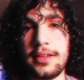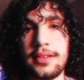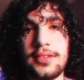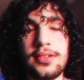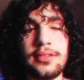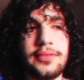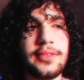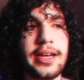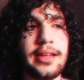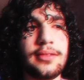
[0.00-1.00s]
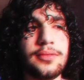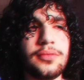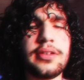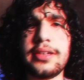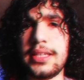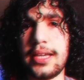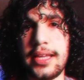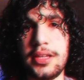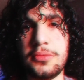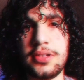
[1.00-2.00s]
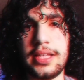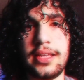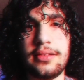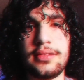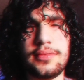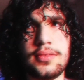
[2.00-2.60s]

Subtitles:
And so if that worried anyone here of,